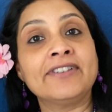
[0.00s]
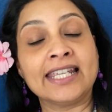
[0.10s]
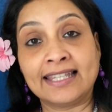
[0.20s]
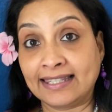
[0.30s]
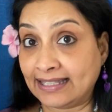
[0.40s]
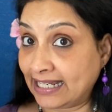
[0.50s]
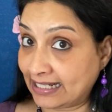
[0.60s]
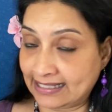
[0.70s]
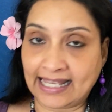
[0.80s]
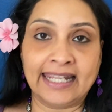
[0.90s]
It's like a
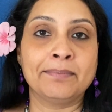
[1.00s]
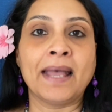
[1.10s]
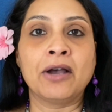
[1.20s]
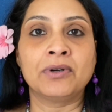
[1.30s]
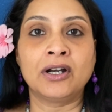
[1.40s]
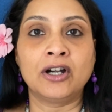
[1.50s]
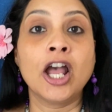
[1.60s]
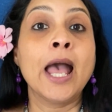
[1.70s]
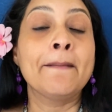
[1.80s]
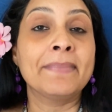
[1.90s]
setting powder,
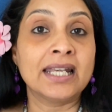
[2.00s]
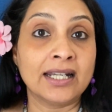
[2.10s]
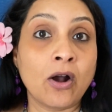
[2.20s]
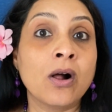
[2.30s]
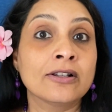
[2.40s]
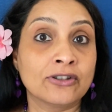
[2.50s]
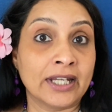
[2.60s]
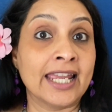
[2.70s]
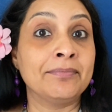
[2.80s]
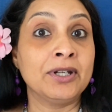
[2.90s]
but it also
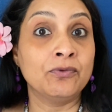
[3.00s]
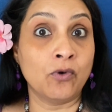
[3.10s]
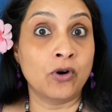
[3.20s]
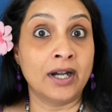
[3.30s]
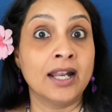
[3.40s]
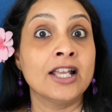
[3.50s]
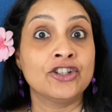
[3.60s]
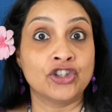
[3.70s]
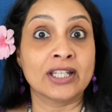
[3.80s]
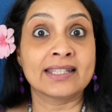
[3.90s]
can be worn
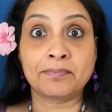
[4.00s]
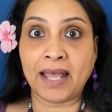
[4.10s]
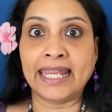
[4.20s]
just by